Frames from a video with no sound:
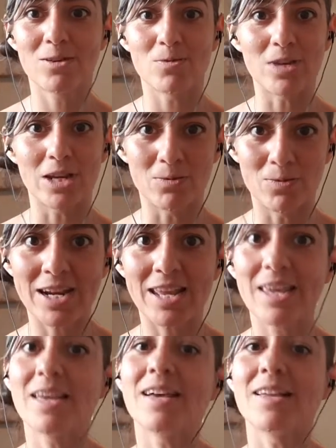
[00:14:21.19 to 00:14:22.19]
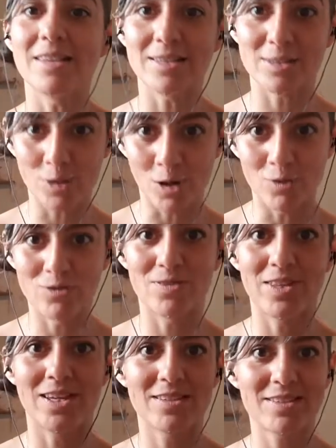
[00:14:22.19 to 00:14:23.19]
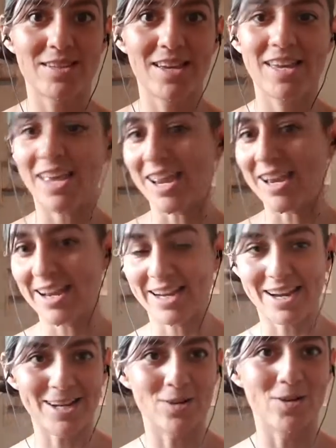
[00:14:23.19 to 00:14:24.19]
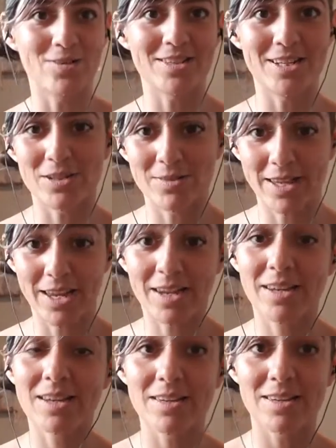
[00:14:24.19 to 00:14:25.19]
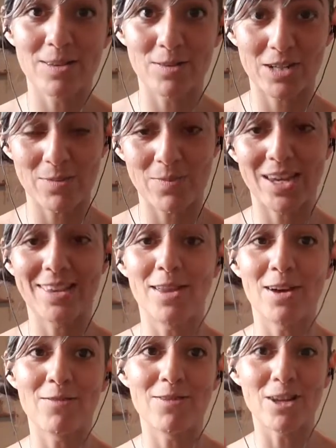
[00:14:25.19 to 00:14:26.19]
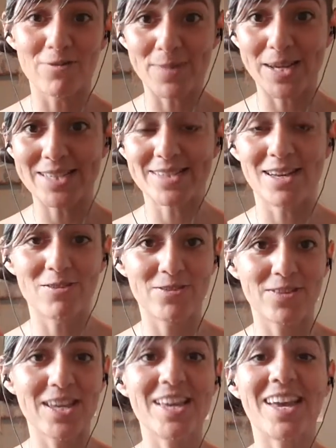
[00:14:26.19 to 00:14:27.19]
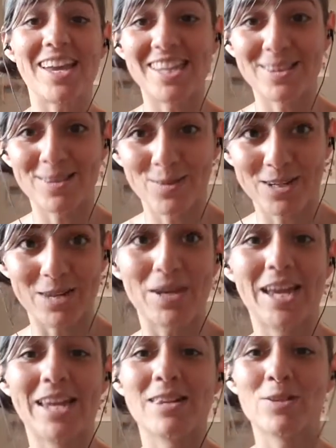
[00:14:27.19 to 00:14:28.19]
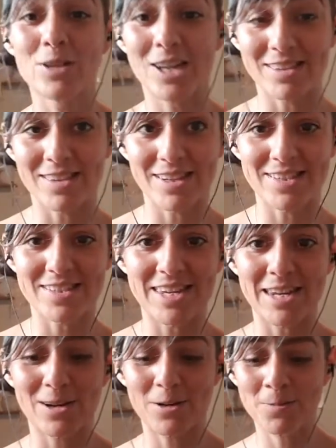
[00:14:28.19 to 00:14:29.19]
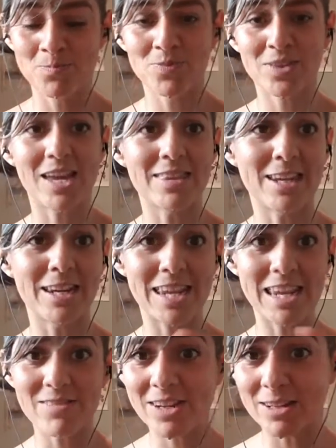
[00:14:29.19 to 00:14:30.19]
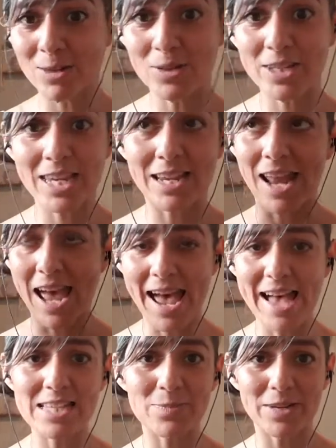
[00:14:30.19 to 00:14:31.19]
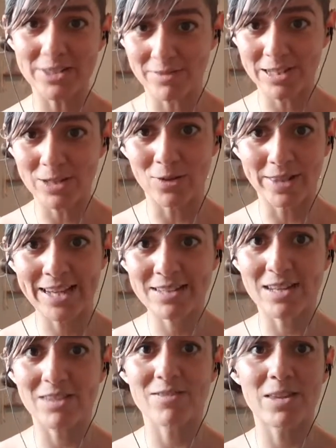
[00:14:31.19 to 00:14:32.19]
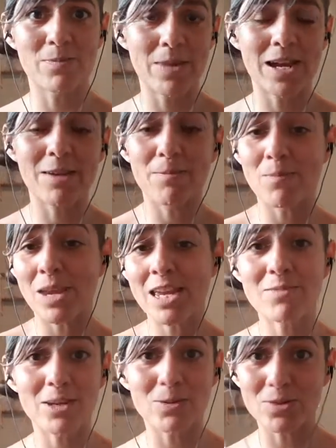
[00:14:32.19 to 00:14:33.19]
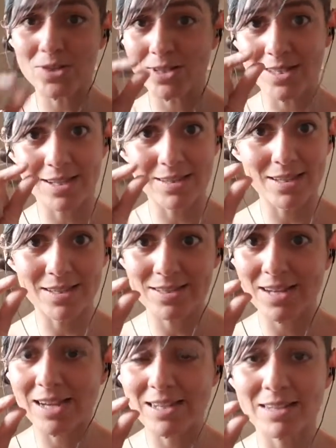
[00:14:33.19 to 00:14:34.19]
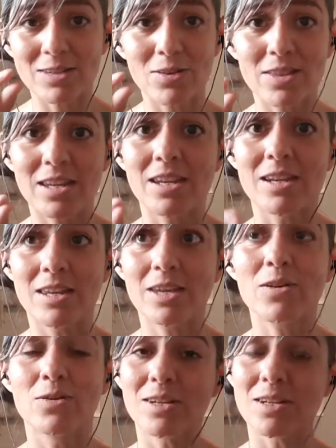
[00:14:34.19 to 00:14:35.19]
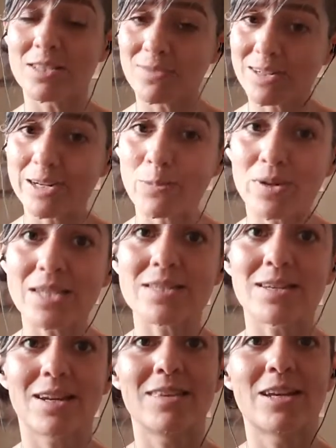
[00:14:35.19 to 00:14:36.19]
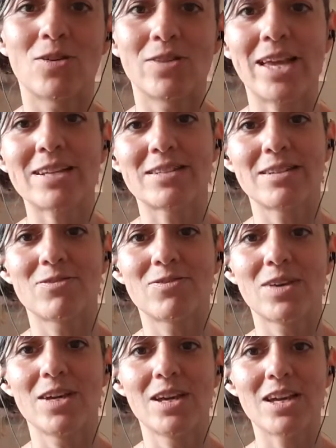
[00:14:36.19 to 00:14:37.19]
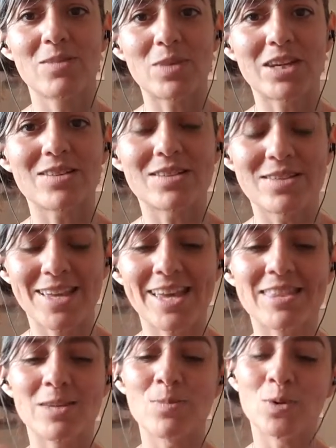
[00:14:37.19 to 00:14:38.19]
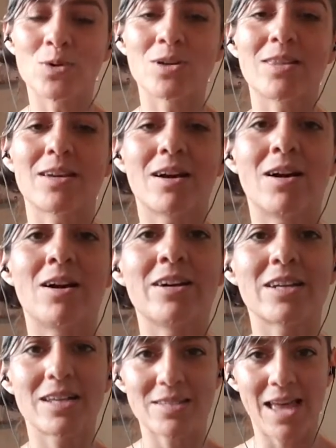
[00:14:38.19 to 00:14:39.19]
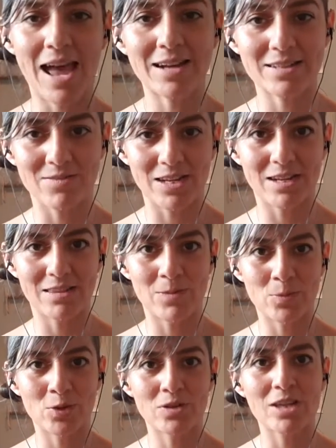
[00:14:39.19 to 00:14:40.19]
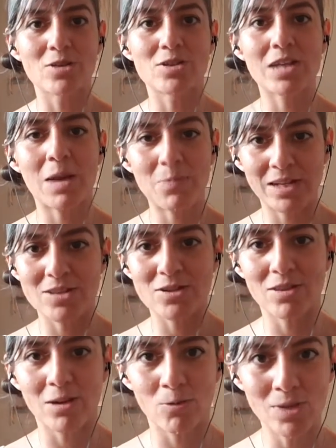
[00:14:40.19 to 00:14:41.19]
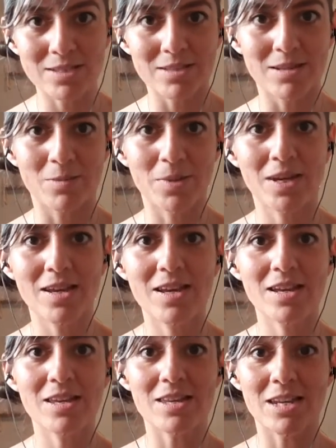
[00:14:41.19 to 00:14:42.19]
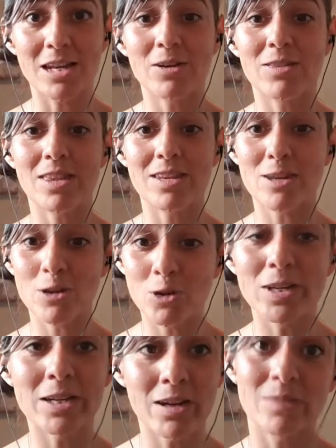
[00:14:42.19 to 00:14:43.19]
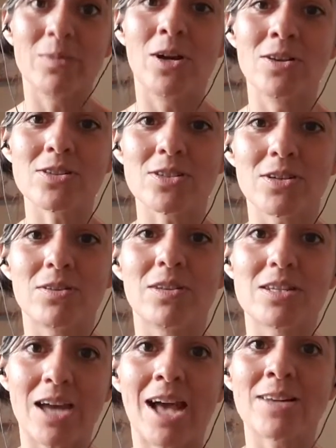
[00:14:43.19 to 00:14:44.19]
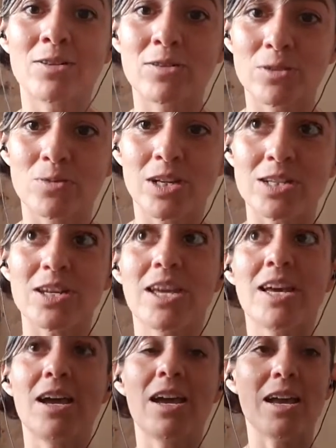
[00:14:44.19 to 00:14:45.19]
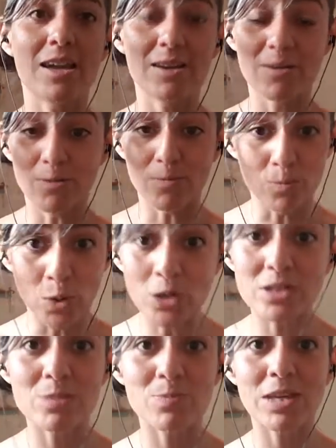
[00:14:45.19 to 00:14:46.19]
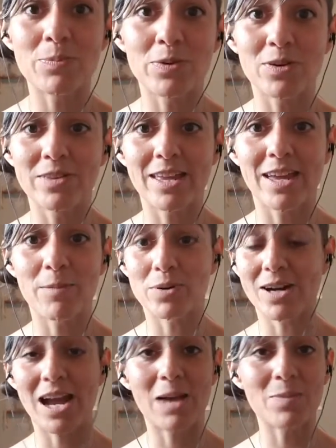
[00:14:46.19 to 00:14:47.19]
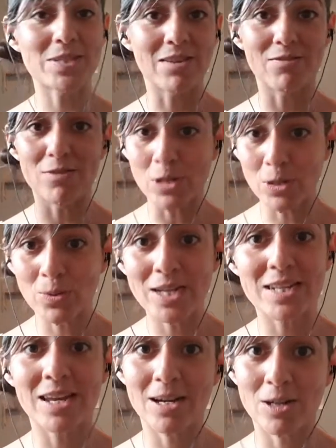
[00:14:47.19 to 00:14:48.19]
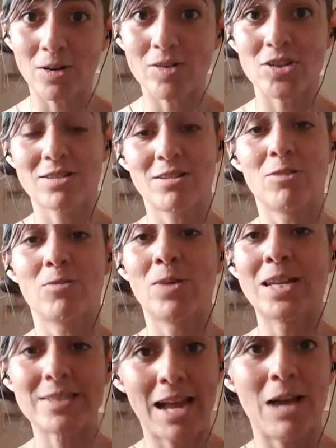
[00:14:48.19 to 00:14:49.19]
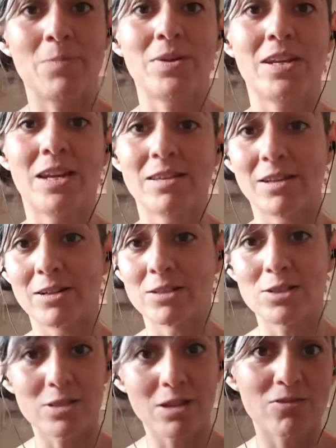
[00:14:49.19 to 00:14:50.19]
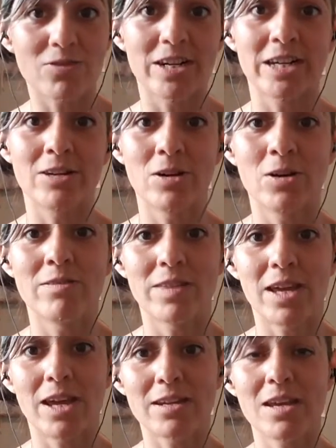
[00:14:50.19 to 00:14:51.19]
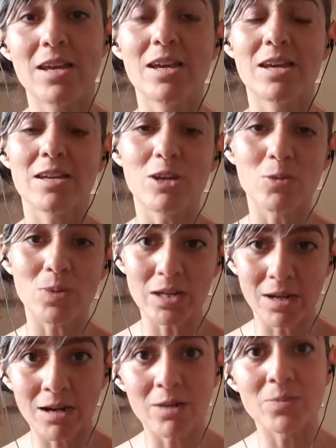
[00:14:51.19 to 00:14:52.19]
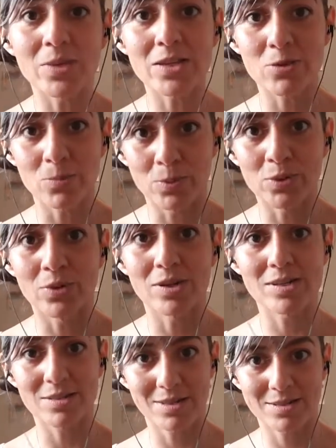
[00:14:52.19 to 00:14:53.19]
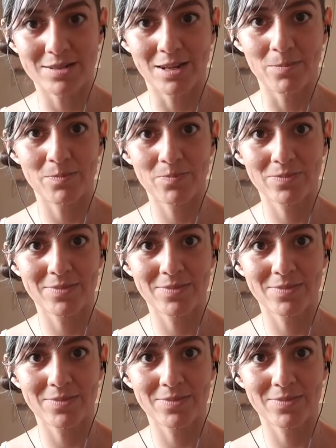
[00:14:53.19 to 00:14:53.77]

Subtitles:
We are ready, let's go for this. And again, it goes into like look at me, I love myself, and then look at me and look at this, you know. And then even looking at aspects of the collective that maybe was just like this tiny little thing in you that is very pressing in the collective, because then the more the heart gets activated, the more that you tap into that wisdom, you know, then you become also the channel through which most people that perhaps have no idea consciously what's happening and are suffering, all that, you become the support system.